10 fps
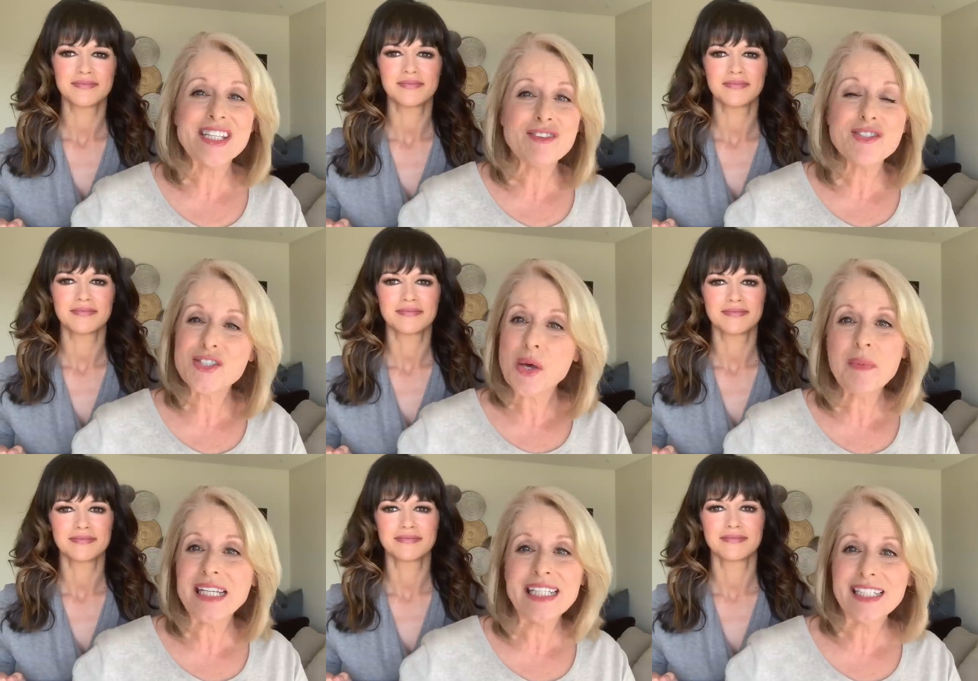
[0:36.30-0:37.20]
Speaker 1: there's so
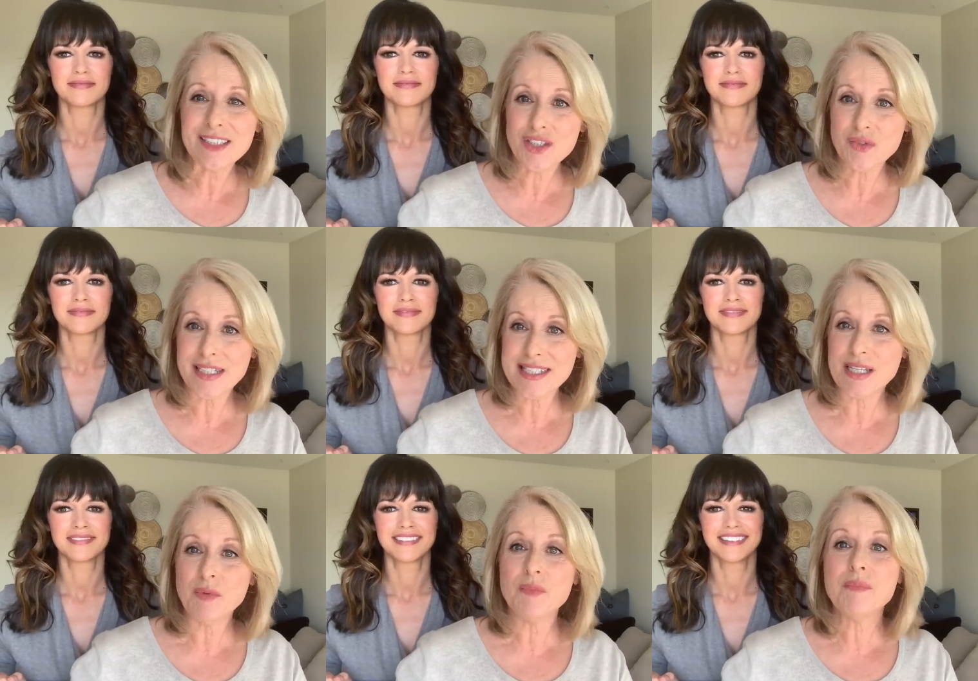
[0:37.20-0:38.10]
many neat little tricks
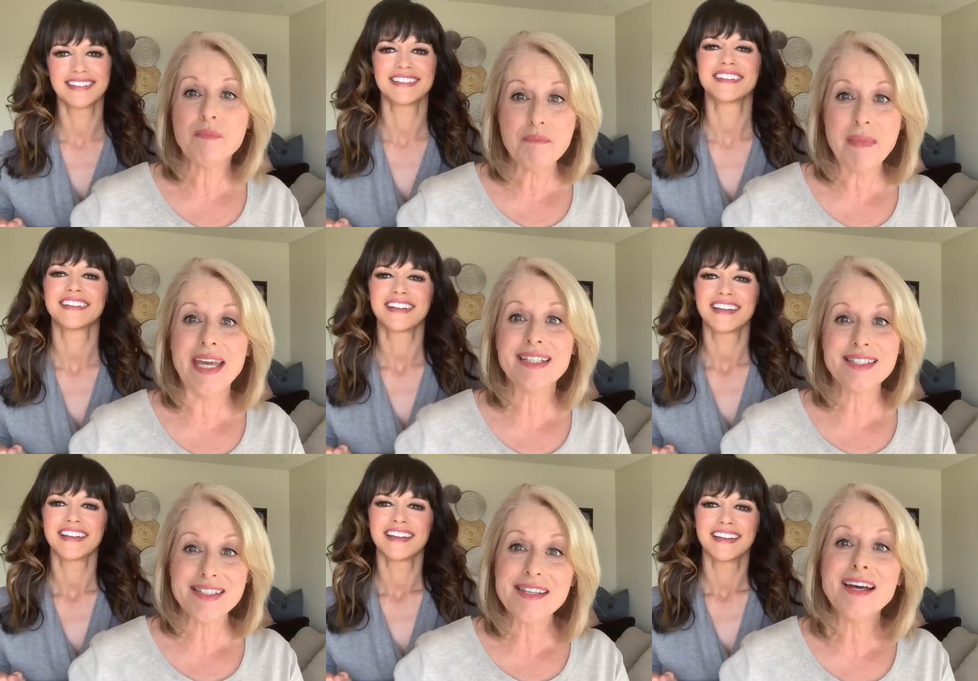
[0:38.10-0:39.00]
that will make
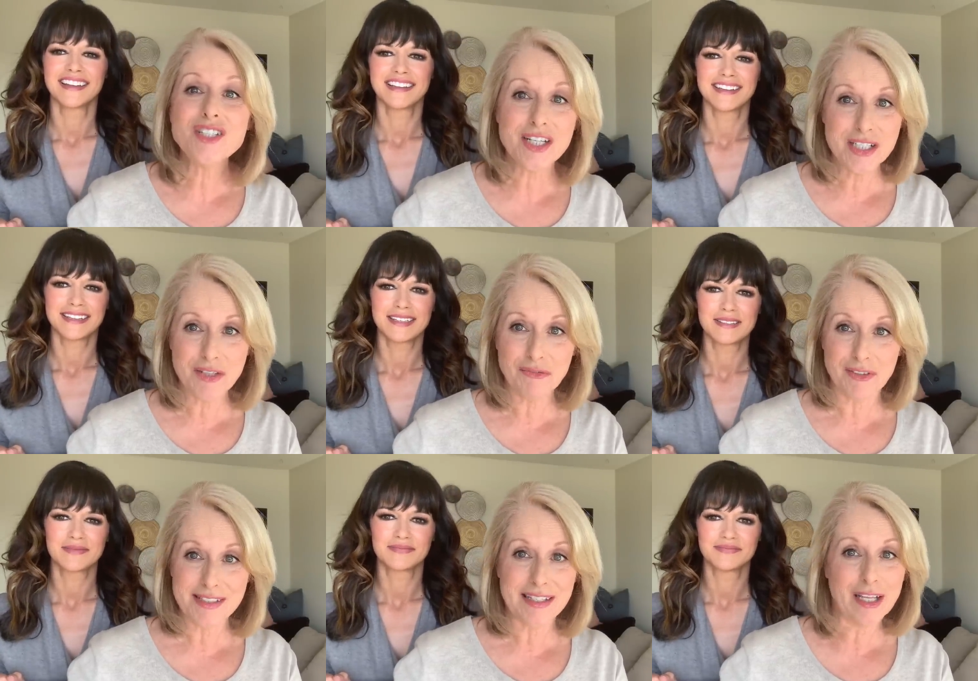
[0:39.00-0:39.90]
such a
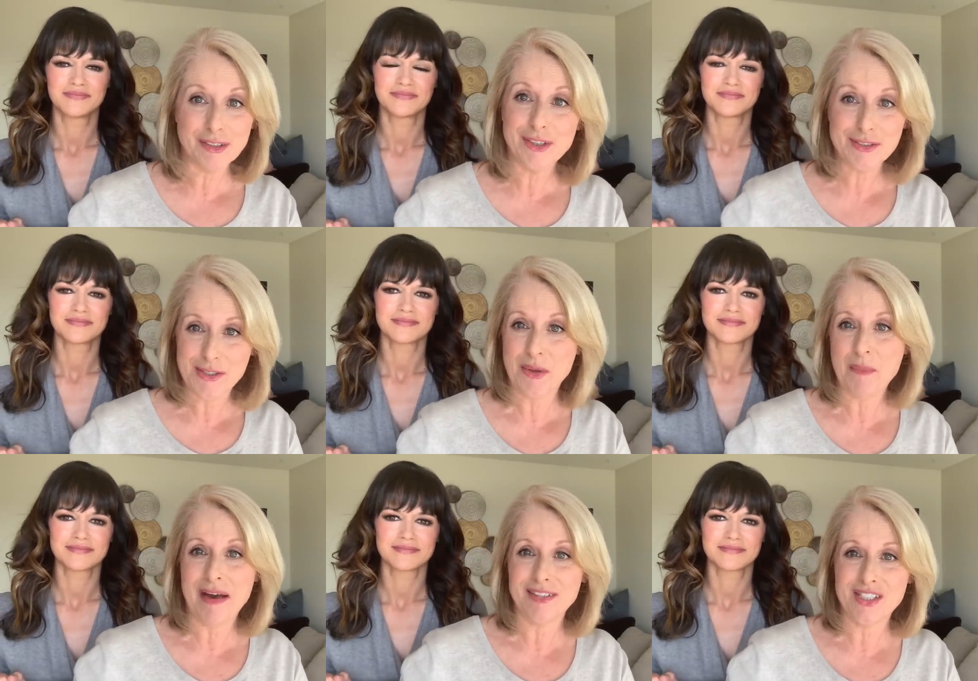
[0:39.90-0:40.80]
difference. And I learned so
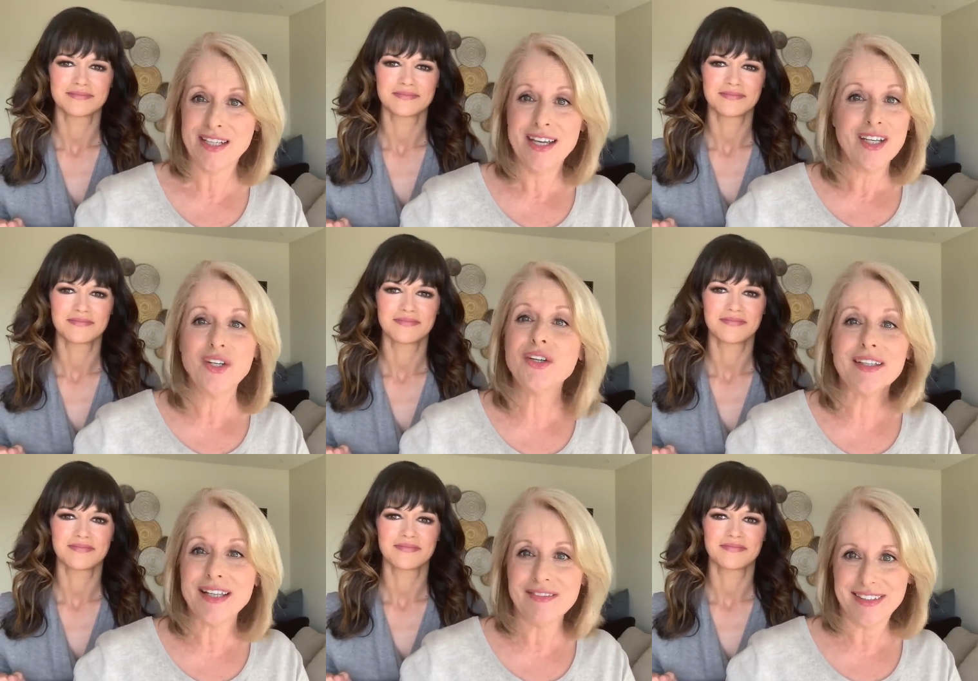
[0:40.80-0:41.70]
much. You're
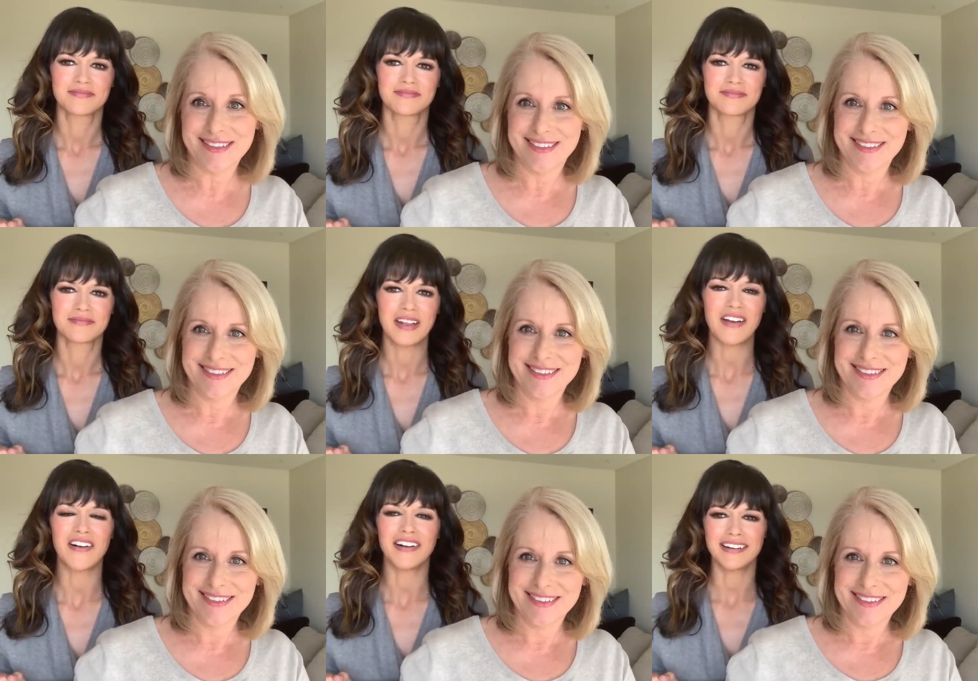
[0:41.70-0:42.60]
going to love it.
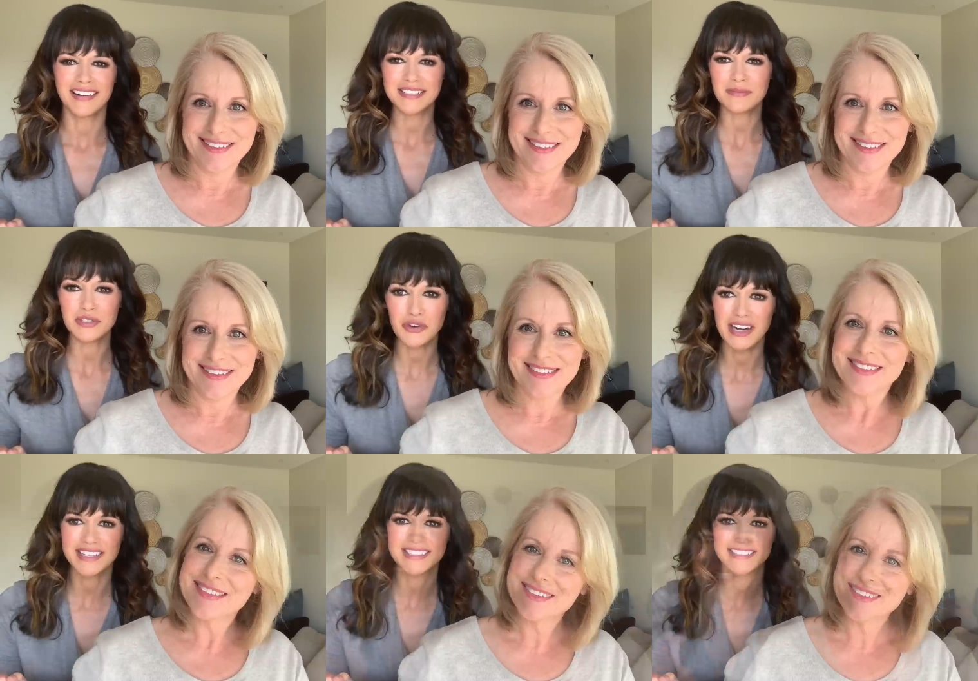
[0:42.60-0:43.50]
Speaker 2: Oh, awesome.
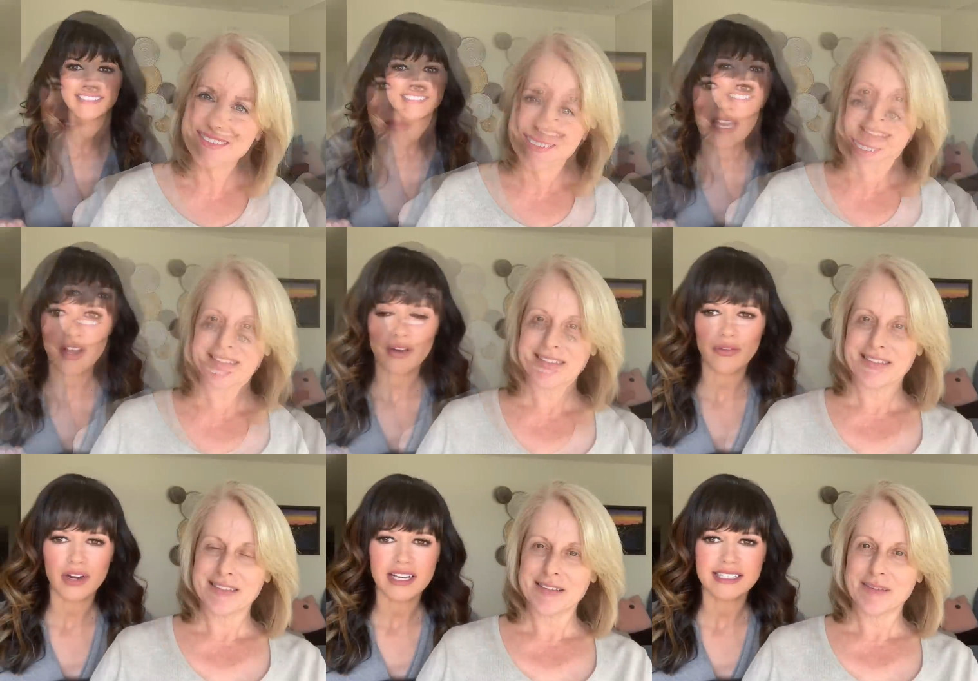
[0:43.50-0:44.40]
Join us. This
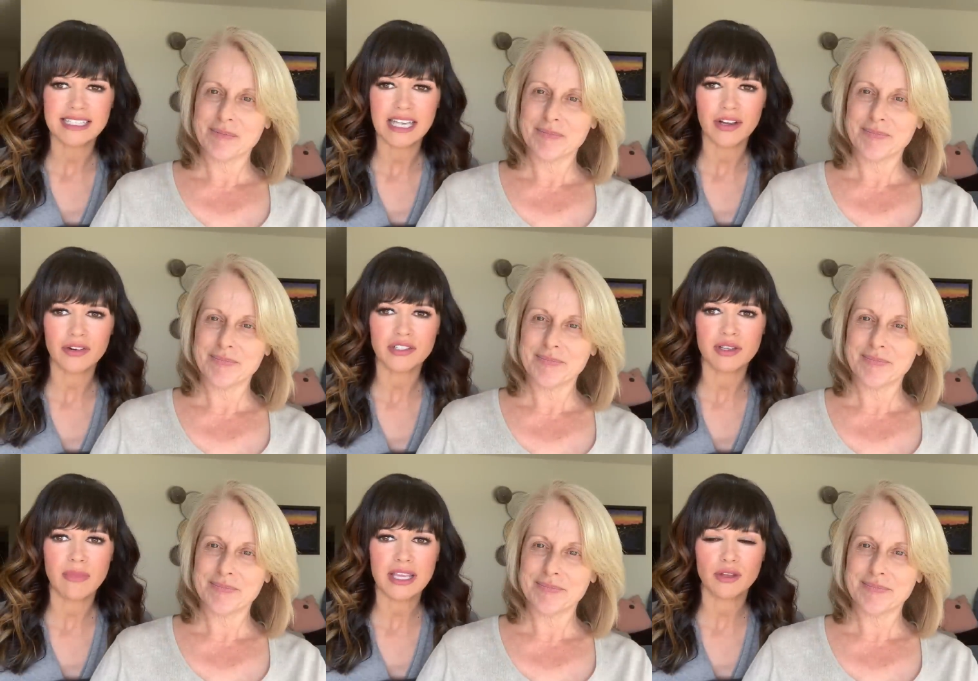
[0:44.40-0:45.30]
makeover is geared
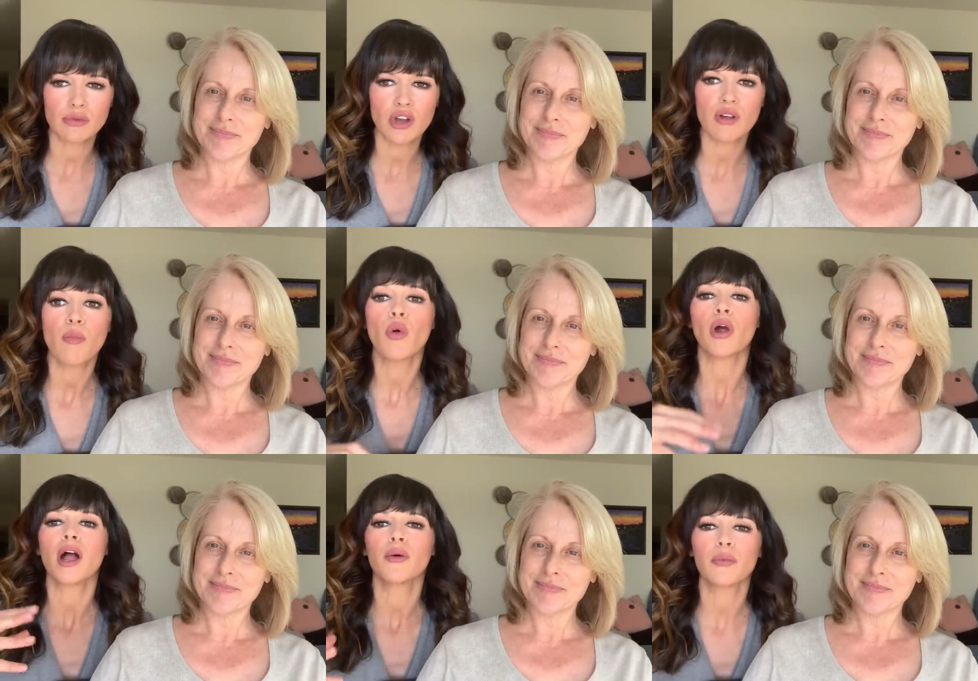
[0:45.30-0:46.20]
to make you look
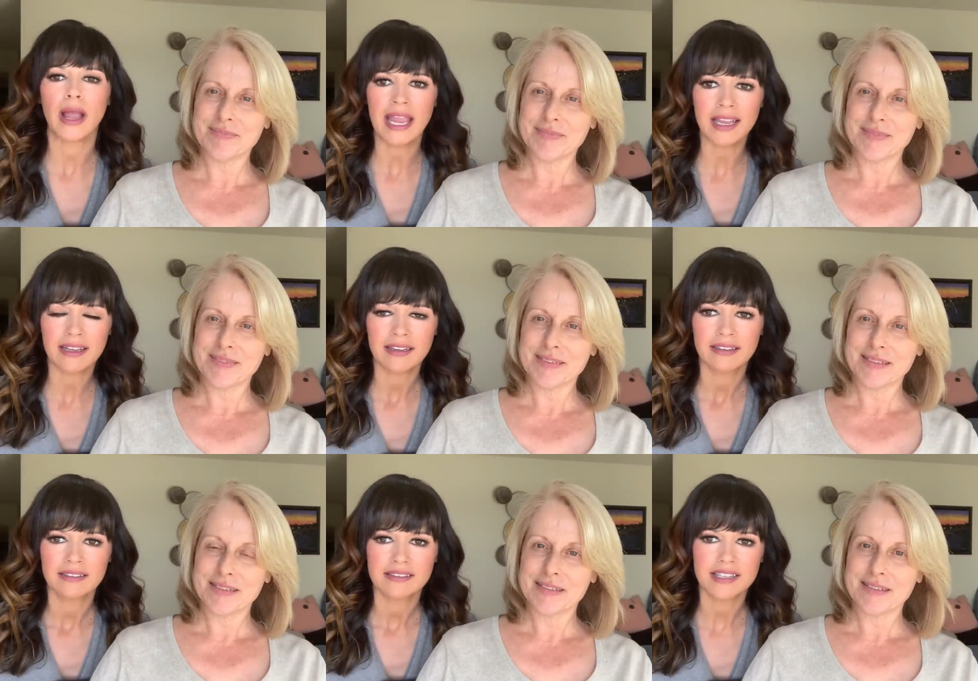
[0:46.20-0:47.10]
more awake.
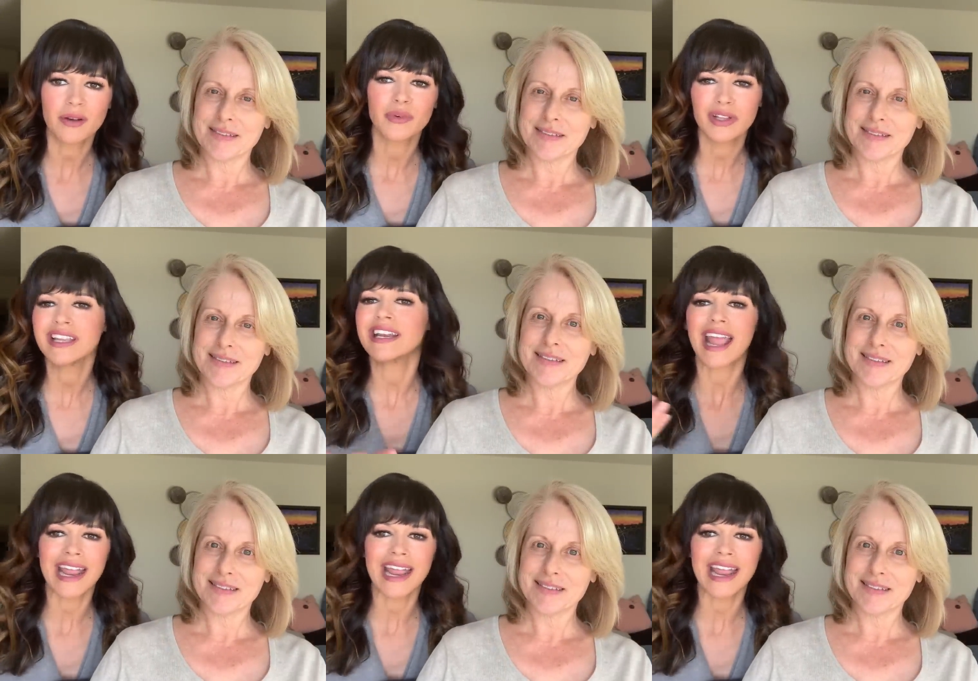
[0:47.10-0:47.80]
It's not really an